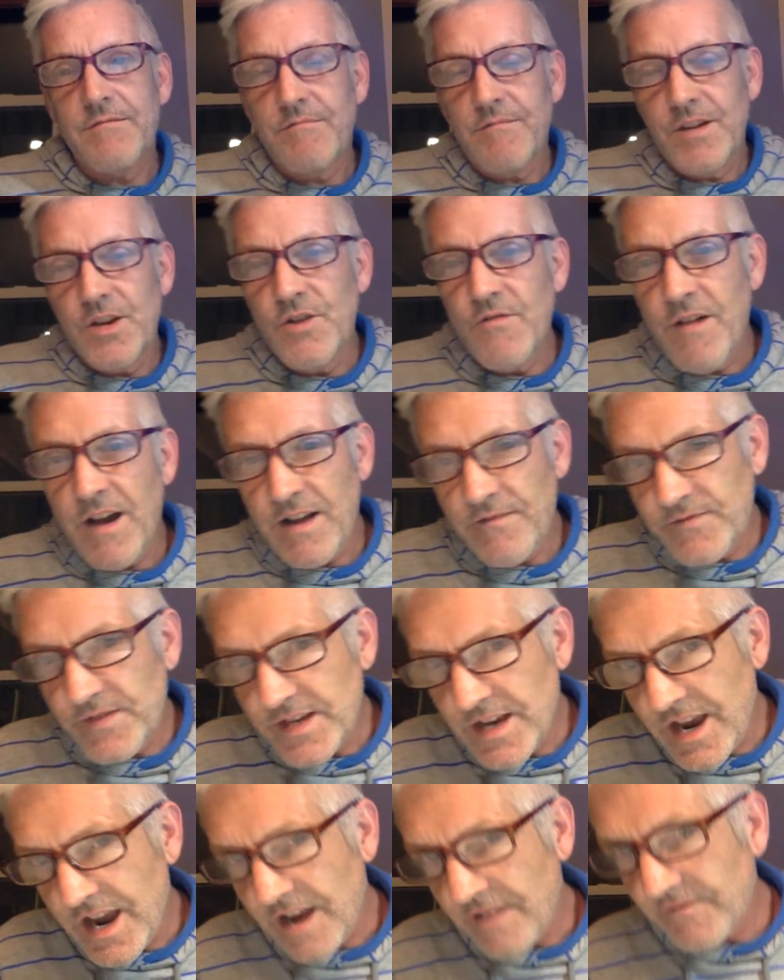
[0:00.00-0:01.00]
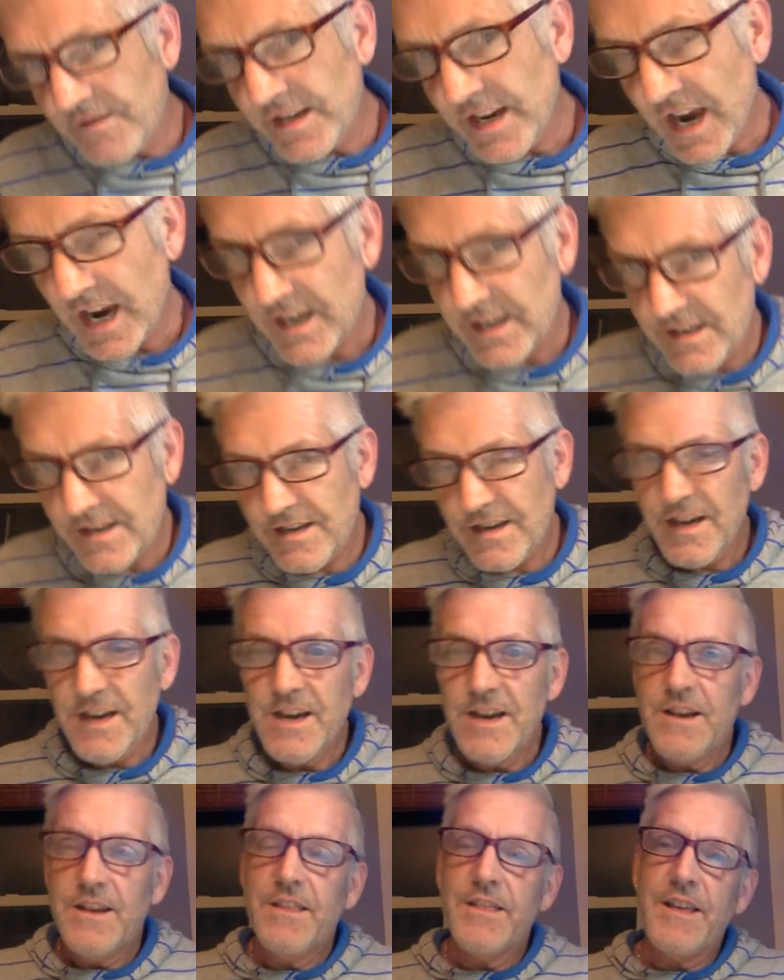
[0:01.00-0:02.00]
You have to have text
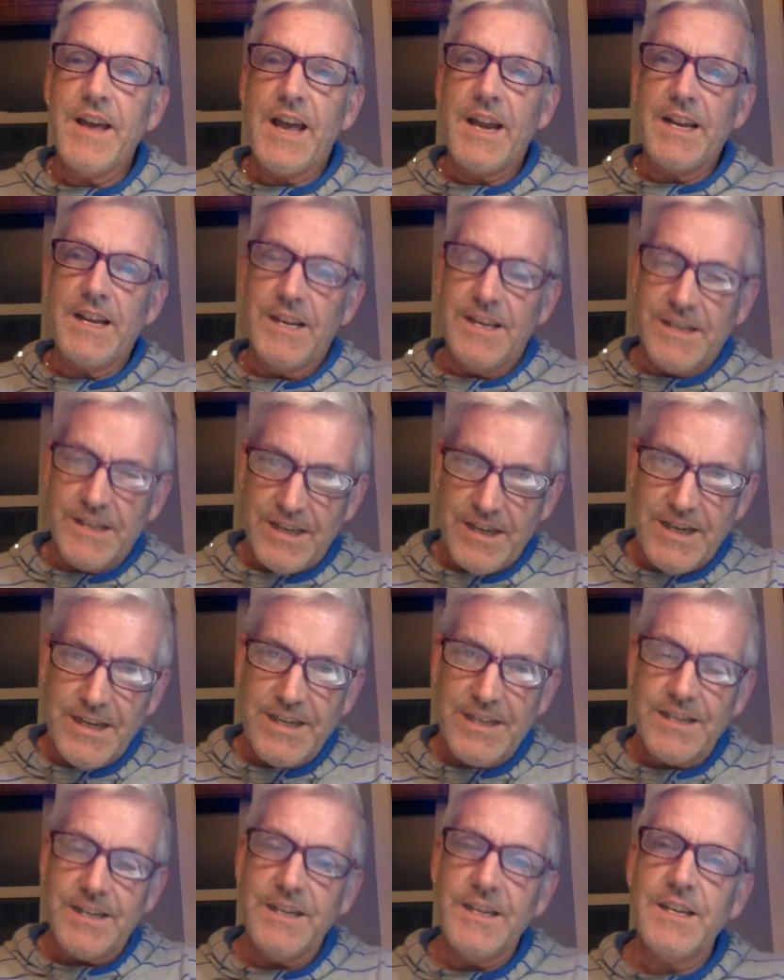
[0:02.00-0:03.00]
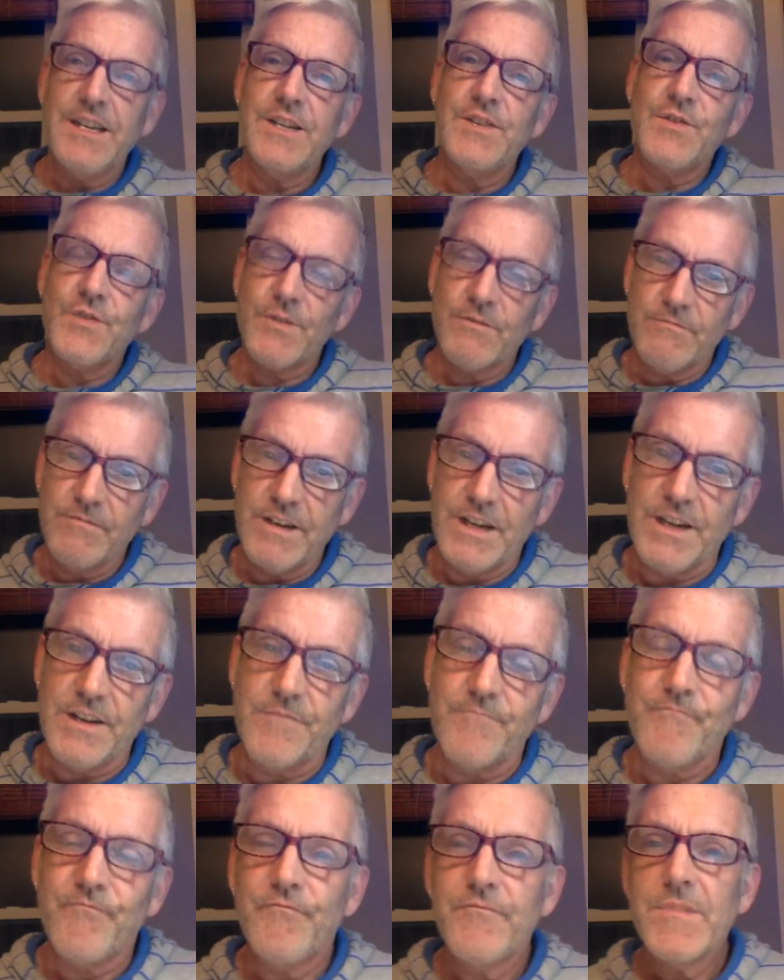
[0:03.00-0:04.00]
that is easy to read.
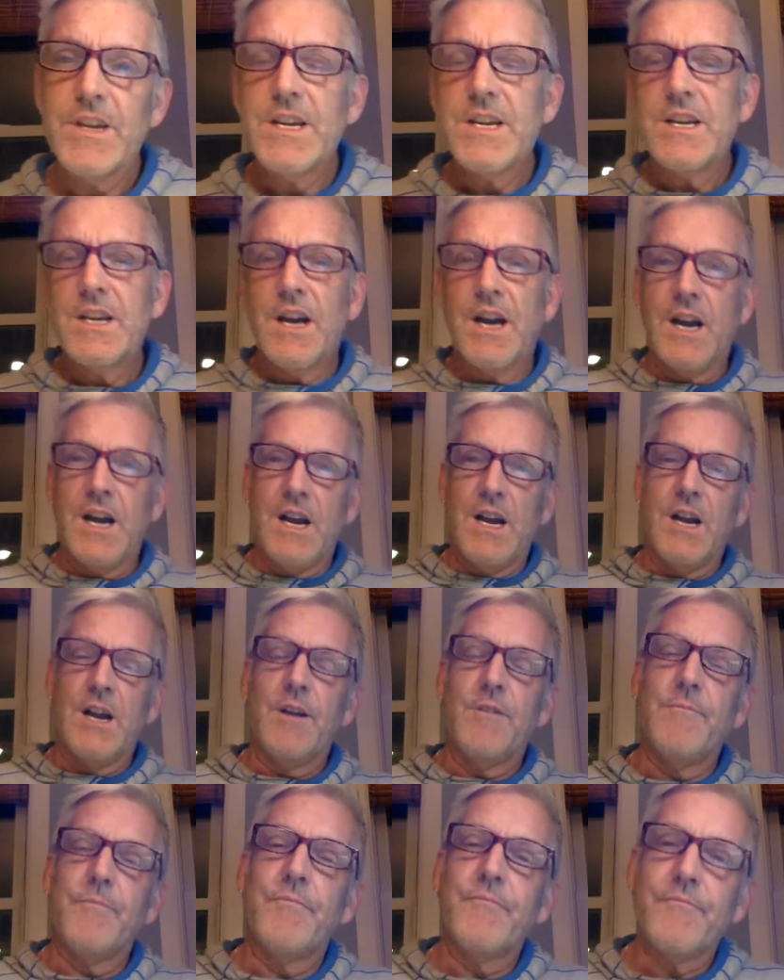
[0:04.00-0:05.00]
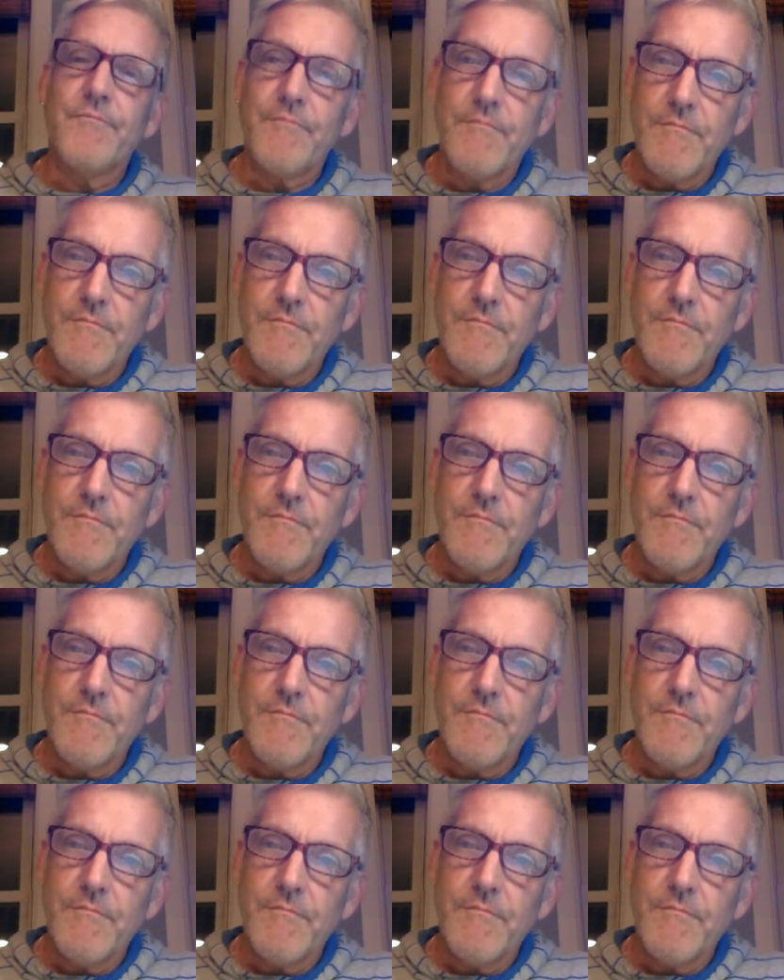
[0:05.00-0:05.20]
What